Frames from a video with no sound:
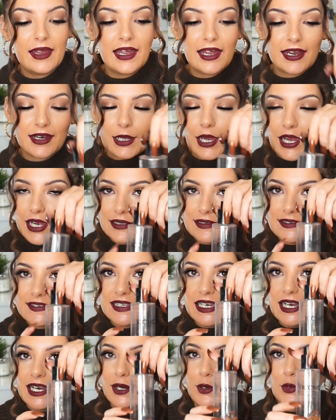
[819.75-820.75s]
And hands
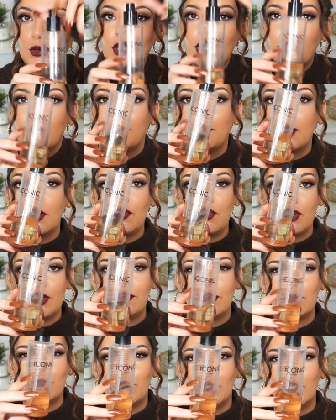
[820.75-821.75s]
down, my
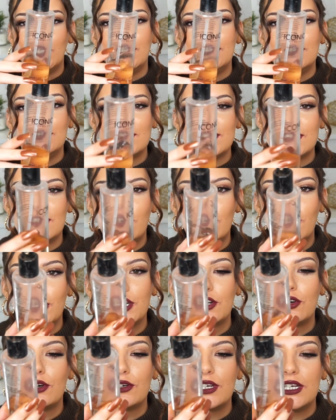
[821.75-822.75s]
favourite one is the
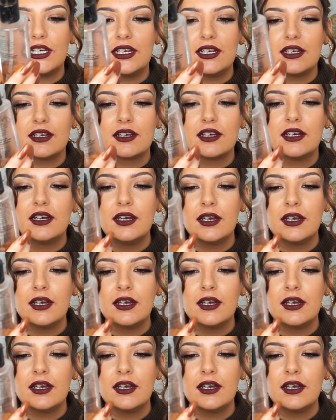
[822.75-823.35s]
iconic